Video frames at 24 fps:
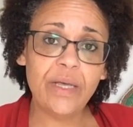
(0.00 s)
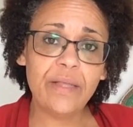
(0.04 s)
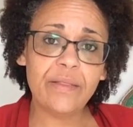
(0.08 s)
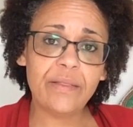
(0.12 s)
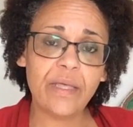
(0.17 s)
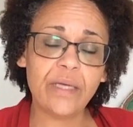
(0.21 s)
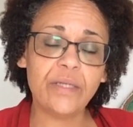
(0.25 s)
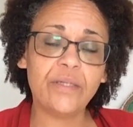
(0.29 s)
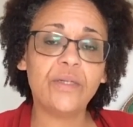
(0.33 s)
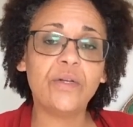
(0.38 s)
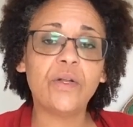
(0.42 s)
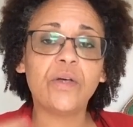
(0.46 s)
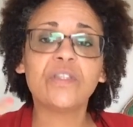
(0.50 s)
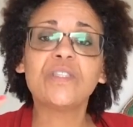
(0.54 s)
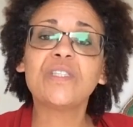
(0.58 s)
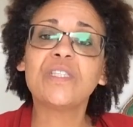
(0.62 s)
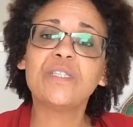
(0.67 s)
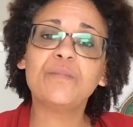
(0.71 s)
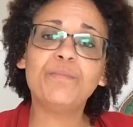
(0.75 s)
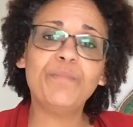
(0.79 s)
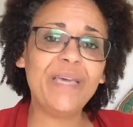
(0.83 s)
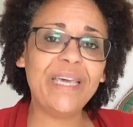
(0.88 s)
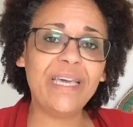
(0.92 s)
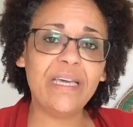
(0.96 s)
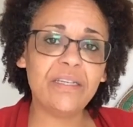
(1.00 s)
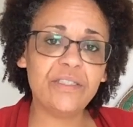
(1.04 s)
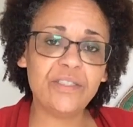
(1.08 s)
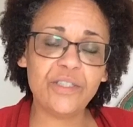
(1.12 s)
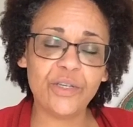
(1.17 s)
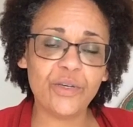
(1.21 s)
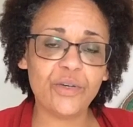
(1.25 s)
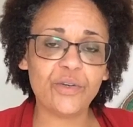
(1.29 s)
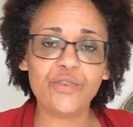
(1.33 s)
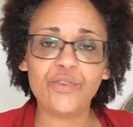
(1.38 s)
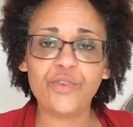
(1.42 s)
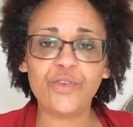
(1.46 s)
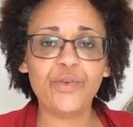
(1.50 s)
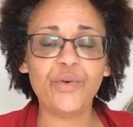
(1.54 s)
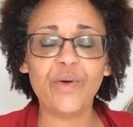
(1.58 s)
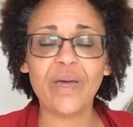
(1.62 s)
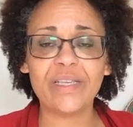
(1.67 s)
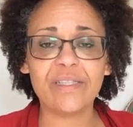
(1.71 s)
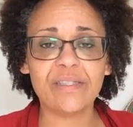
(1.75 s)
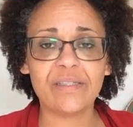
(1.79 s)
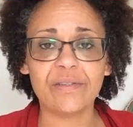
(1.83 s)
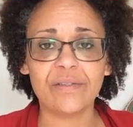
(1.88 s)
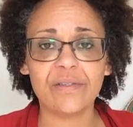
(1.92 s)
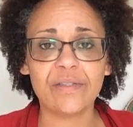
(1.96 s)
They do not speak to your true
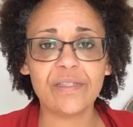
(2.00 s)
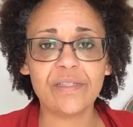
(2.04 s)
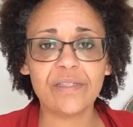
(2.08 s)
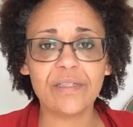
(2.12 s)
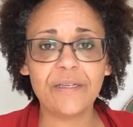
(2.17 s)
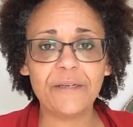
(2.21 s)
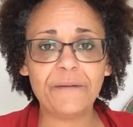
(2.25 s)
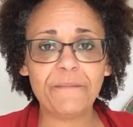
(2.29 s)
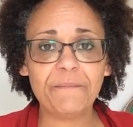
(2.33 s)
essence.